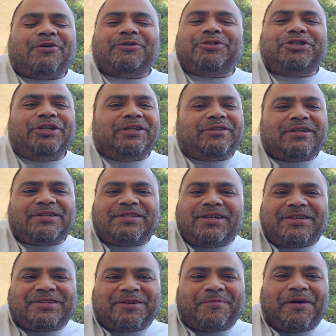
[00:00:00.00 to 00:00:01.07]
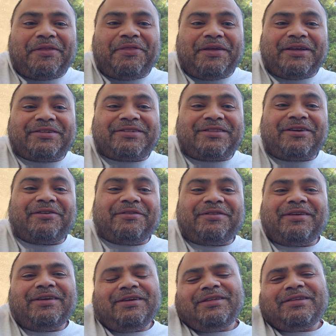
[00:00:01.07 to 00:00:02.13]
cheat the system on this. The
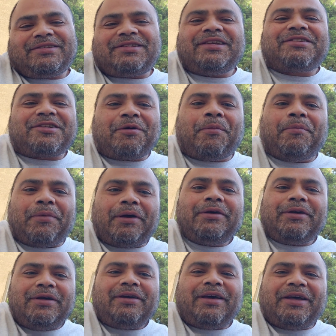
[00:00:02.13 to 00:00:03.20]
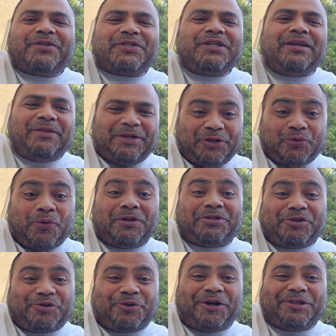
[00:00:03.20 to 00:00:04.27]
system has seen this once
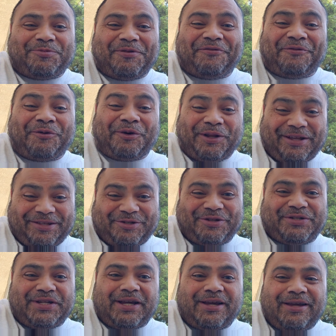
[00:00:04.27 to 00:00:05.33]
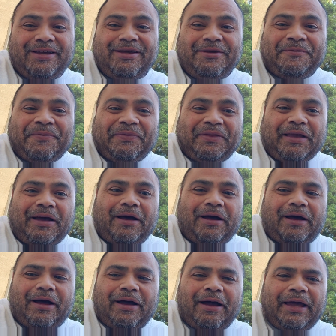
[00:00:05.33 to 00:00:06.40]
or twice before, let's just say.
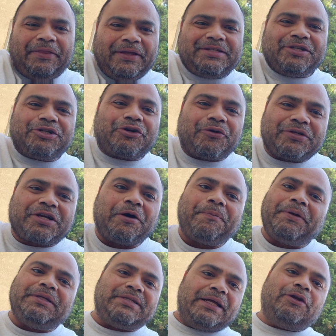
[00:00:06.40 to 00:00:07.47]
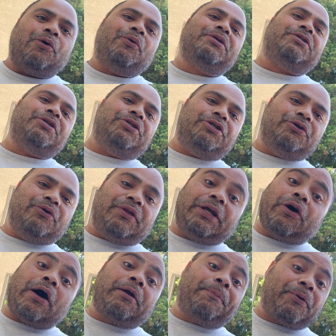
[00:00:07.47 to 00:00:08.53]
And these insurance companies, they know what to do. They
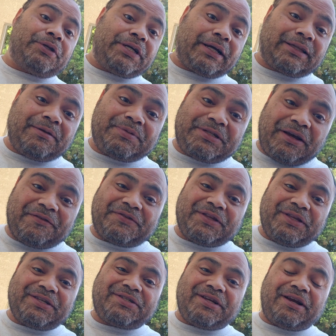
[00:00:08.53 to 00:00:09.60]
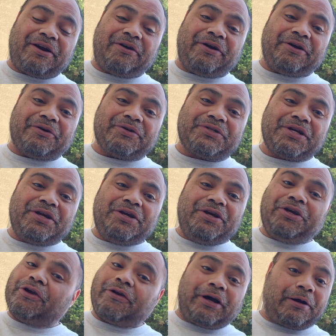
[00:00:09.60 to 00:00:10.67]
know how to protect themselves in these scenarios.
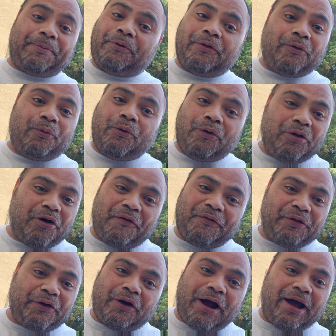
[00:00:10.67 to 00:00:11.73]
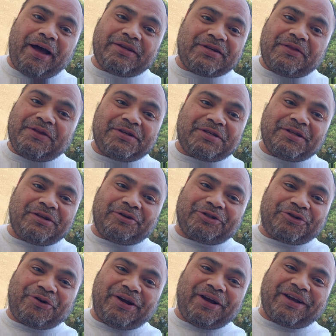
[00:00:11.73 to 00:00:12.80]
You're not going to pull the wool over their eyes on this little
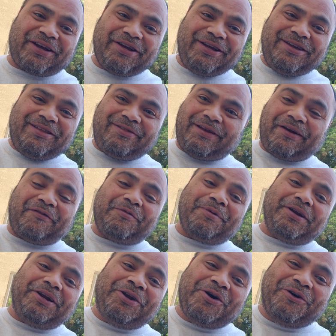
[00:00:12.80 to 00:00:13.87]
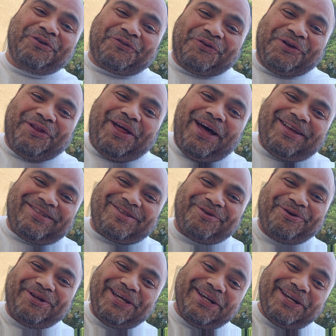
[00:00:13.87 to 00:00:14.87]
trick that everybody knows for the last 30